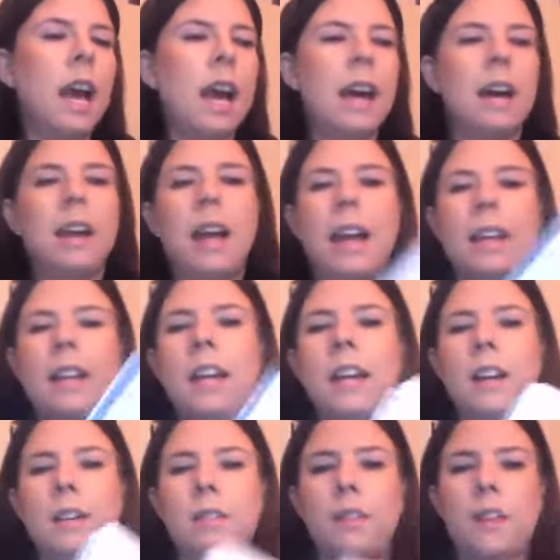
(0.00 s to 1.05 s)
Uh, and
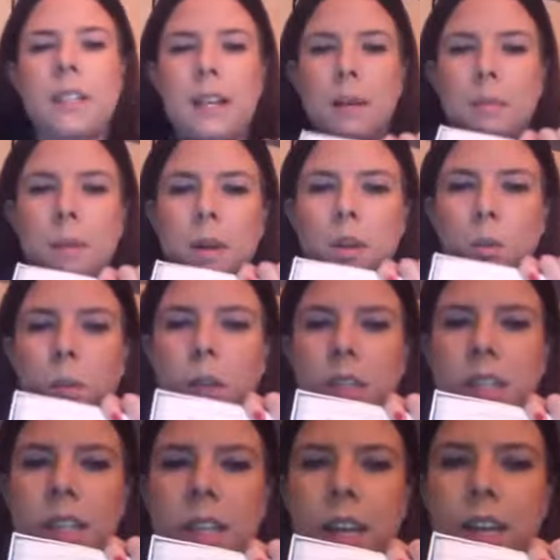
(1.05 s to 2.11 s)
here, for example, I hope you
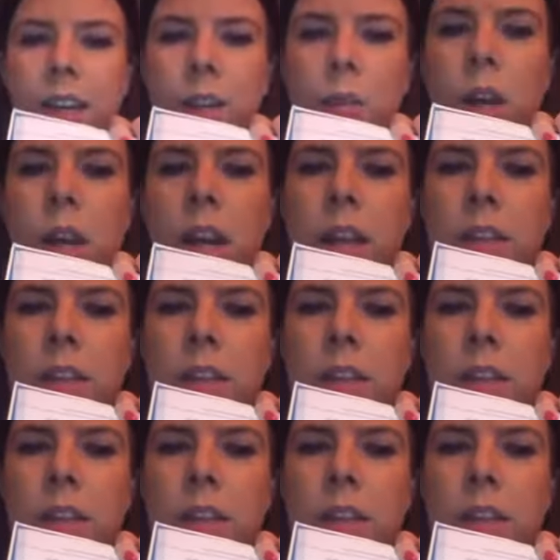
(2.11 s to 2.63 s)
can see that now.